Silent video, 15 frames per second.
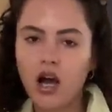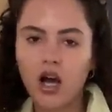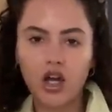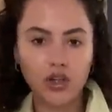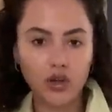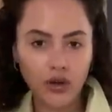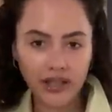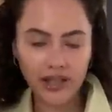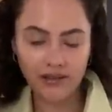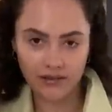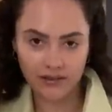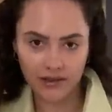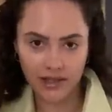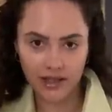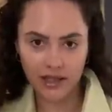
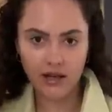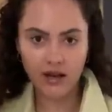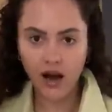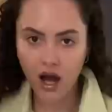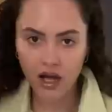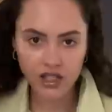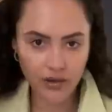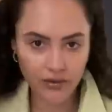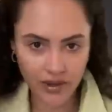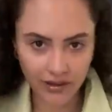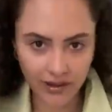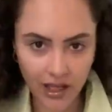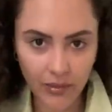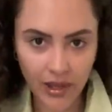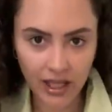Annoyingly, I don't
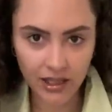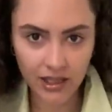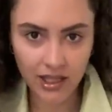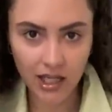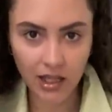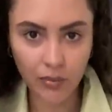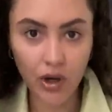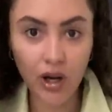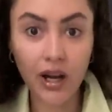think they make it anymore.